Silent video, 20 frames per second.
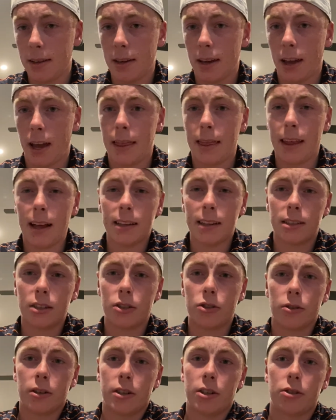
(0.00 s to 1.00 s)
And that's a
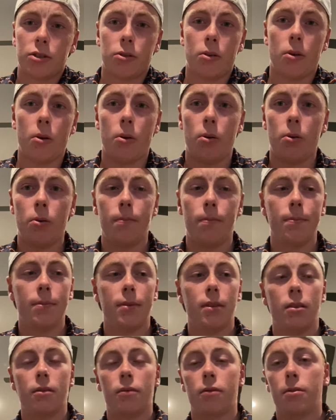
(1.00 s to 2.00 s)
traditional hole
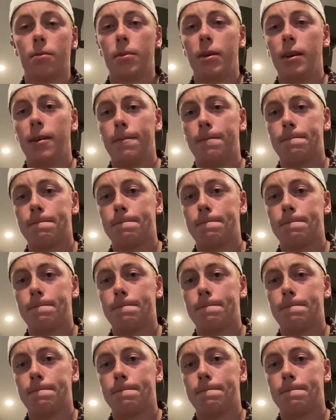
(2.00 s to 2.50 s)
for me.